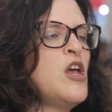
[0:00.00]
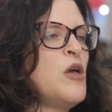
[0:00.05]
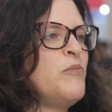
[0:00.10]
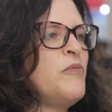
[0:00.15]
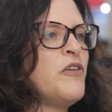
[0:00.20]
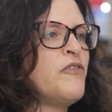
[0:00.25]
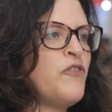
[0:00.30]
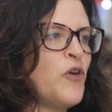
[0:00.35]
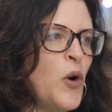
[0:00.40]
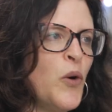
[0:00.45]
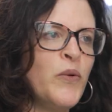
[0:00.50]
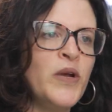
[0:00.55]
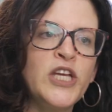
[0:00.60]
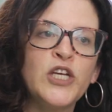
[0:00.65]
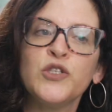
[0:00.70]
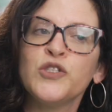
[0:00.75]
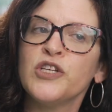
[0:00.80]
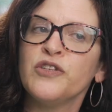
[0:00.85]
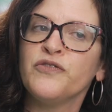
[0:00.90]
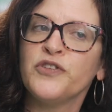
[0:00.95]
before we
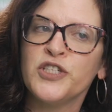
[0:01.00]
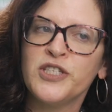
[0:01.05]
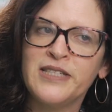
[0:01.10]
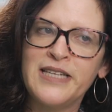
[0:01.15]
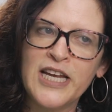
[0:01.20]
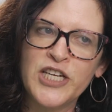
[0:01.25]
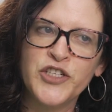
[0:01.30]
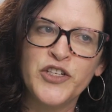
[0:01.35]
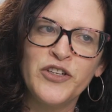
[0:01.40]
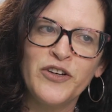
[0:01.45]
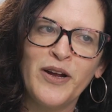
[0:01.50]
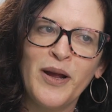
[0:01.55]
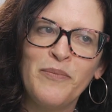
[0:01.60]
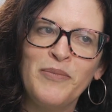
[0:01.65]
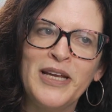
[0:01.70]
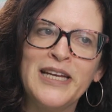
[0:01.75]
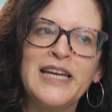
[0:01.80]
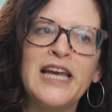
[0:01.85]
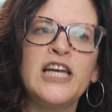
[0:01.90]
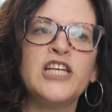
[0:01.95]
use it for stationary
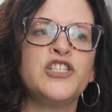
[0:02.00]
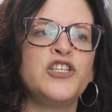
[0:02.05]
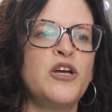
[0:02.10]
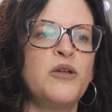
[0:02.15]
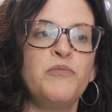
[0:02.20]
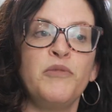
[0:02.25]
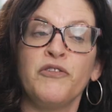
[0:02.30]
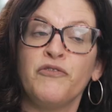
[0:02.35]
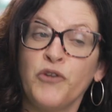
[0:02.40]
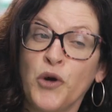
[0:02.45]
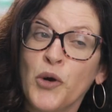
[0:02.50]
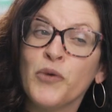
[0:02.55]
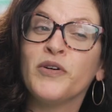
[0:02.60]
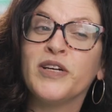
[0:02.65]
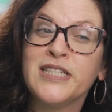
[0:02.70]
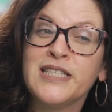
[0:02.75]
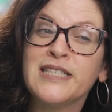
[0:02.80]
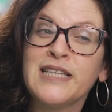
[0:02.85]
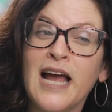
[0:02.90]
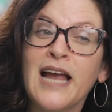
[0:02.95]
application, before we
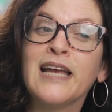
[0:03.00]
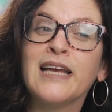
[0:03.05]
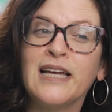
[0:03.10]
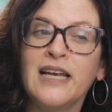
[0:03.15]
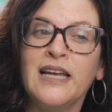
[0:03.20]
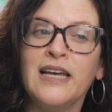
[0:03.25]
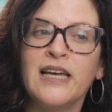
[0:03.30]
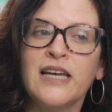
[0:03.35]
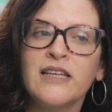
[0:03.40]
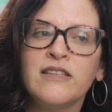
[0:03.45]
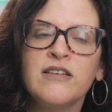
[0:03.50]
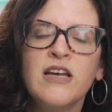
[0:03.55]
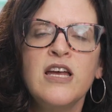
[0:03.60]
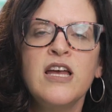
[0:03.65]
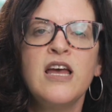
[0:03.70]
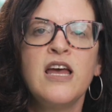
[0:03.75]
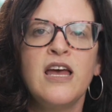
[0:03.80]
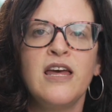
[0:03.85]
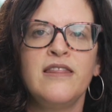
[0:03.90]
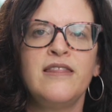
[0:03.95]
recycle it,
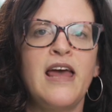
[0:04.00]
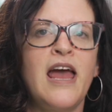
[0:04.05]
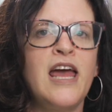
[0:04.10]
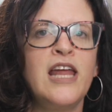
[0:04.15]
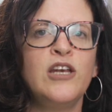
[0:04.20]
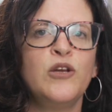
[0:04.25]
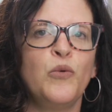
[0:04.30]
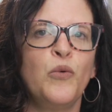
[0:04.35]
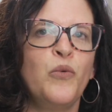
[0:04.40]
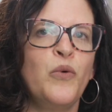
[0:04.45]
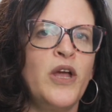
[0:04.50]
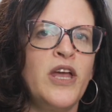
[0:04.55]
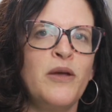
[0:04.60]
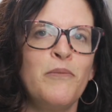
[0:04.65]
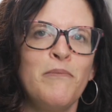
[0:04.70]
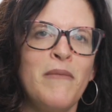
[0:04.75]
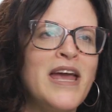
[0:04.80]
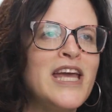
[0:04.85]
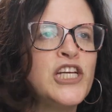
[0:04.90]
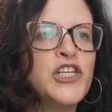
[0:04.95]
then we
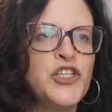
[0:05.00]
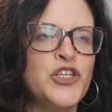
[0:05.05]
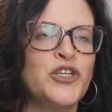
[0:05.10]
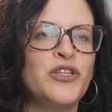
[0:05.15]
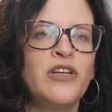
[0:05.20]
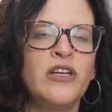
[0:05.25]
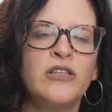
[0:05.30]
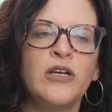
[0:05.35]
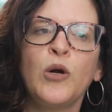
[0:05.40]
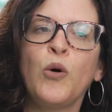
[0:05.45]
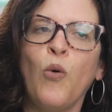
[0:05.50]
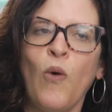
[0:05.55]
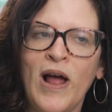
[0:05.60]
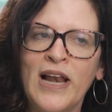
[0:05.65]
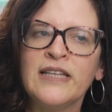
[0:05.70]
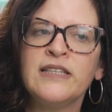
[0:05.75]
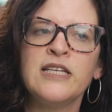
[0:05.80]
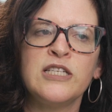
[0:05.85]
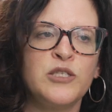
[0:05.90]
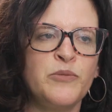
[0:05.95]
make sure that the
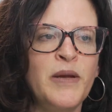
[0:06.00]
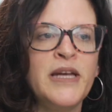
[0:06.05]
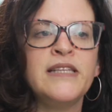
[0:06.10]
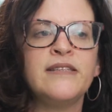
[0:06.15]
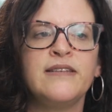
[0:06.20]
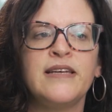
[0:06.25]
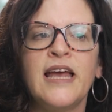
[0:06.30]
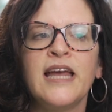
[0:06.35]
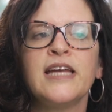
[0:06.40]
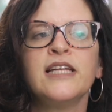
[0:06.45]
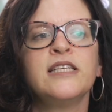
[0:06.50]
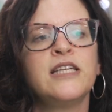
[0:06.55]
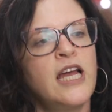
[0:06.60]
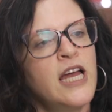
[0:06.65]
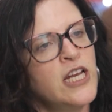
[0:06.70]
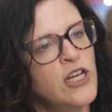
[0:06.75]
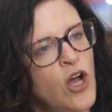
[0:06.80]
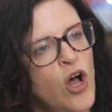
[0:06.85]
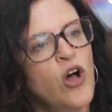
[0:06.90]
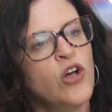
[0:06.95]
quality is maintained,
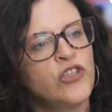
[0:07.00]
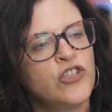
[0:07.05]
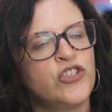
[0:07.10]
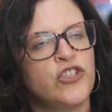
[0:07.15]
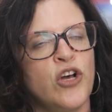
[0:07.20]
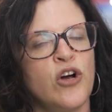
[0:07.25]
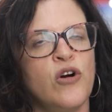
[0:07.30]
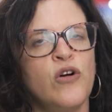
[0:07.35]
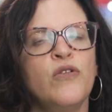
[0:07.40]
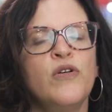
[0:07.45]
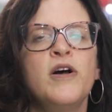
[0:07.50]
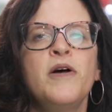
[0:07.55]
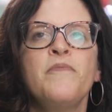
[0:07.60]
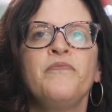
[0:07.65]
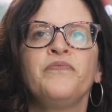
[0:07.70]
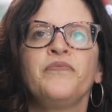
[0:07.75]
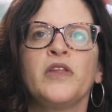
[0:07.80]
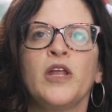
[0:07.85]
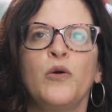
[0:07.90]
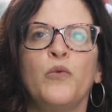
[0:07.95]
and also
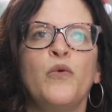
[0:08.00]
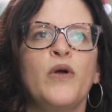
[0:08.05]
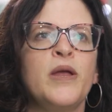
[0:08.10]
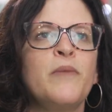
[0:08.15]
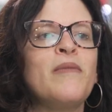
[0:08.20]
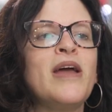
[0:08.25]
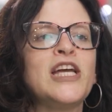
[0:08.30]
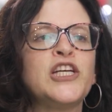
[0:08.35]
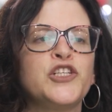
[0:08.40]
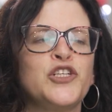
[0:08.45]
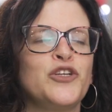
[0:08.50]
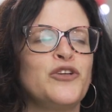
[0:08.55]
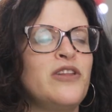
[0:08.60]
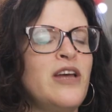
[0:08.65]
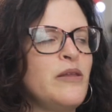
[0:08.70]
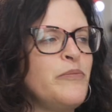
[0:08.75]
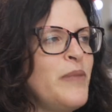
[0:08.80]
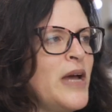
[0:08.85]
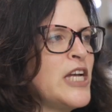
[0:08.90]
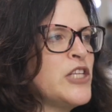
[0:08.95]
we make sure
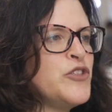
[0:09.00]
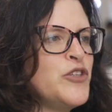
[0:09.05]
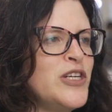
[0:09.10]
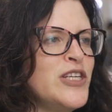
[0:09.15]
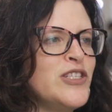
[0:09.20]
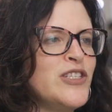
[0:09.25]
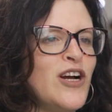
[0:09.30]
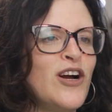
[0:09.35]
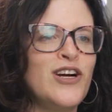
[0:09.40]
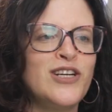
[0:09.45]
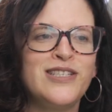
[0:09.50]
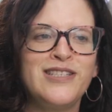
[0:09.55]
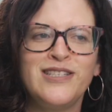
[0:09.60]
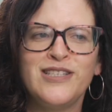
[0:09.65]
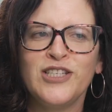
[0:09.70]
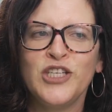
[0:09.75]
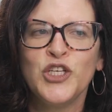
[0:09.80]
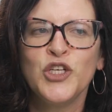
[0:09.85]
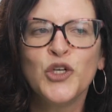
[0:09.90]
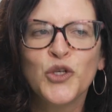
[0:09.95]
that batteries are
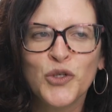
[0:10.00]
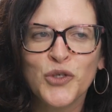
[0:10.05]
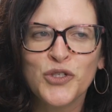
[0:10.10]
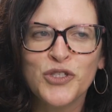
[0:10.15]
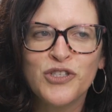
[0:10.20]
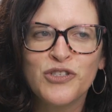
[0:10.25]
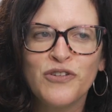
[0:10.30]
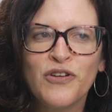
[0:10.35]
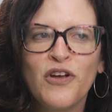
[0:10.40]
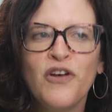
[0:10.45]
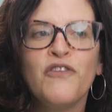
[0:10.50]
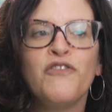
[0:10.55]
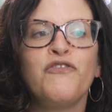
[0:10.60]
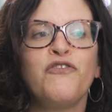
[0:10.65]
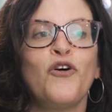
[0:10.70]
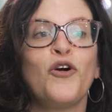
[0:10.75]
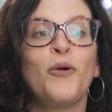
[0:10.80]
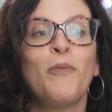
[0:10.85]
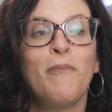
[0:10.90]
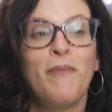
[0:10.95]
used
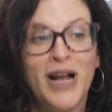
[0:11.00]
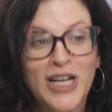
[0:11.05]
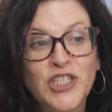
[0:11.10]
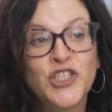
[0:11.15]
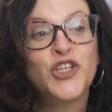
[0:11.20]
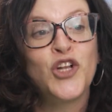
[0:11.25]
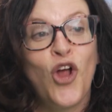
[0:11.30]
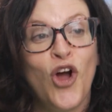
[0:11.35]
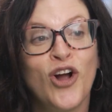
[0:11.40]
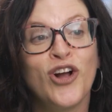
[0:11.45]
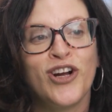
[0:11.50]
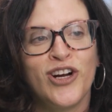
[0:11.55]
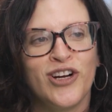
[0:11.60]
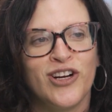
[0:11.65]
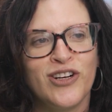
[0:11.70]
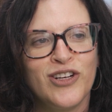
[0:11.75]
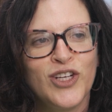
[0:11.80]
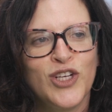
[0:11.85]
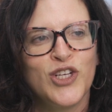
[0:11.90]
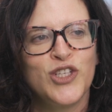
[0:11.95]
for much longer,
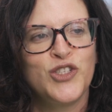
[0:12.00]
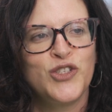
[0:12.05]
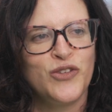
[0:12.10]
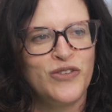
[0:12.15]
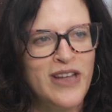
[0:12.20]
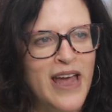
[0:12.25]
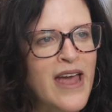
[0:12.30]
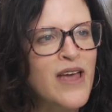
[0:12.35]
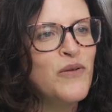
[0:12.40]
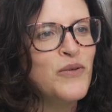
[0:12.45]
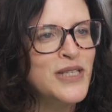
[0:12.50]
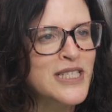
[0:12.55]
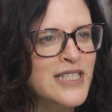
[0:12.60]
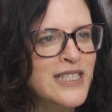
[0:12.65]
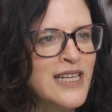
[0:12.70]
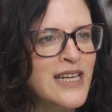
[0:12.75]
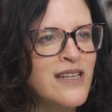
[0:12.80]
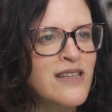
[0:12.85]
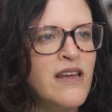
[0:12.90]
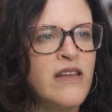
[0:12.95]
because today we
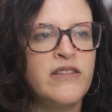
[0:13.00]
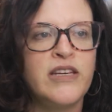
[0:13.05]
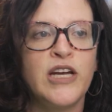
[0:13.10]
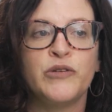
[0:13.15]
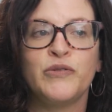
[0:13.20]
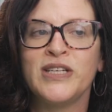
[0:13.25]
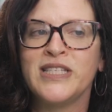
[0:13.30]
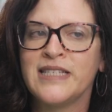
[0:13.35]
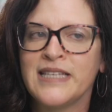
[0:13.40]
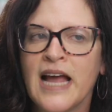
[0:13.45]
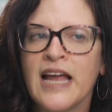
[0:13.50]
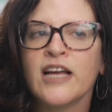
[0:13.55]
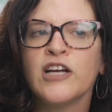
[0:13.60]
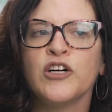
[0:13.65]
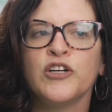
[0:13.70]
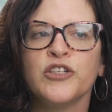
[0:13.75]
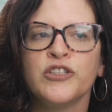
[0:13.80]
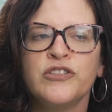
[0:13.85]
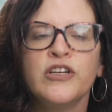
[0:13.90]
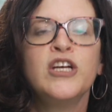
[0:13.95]
see that they're
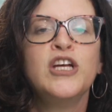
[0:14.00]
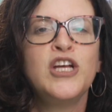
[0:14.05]
recycled